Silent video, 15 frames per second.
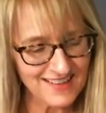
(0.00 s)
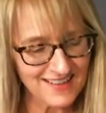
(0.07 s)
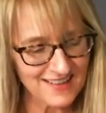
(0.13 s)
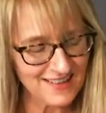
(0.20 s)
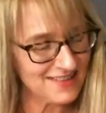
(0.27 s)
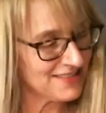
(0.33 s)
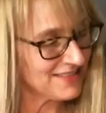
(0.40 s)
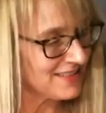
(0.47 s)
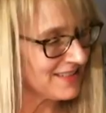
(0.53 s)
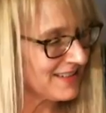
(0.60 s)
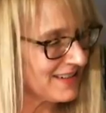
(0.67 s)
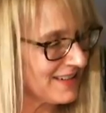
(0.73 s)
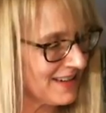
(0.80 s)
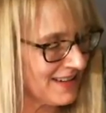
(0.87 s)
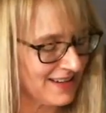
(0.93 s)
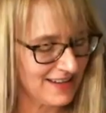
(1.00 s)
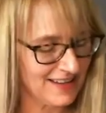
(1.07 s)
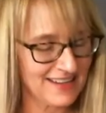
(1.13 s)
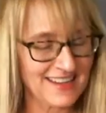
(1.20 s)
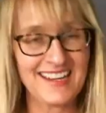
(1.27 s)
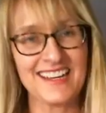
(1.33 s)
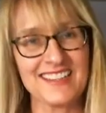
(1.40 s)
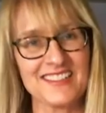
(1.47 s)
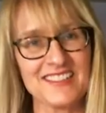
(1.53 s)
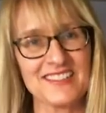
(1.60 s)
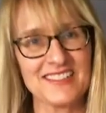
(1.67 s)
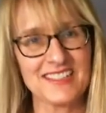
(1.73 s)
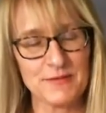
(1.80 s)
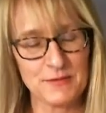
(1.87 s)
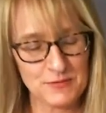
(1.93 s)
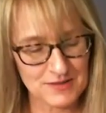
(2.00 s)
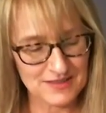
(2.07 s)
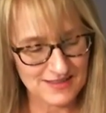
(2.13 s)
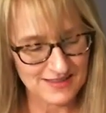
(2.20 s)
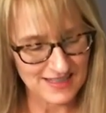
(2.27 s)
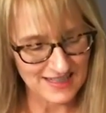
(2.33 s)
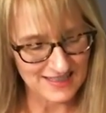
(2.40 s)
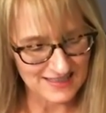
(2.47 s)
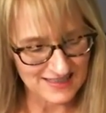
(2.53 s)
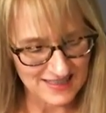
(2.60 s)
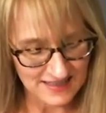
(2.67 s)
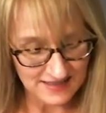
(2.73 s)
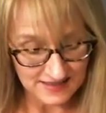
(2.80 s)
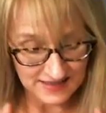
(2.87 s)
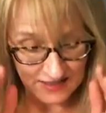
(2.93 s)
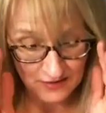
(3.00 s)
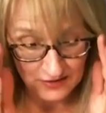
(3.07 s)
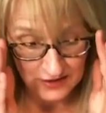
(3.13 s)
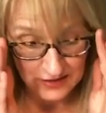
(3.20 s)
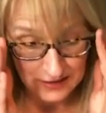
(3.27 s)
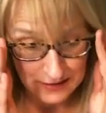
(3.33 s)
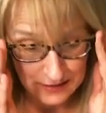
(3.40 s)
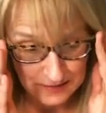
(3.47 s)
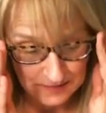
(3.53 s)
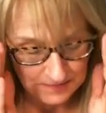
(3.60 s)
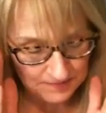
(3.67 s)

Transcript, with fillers: Okay, Cancer, just give me one second to take this energy in.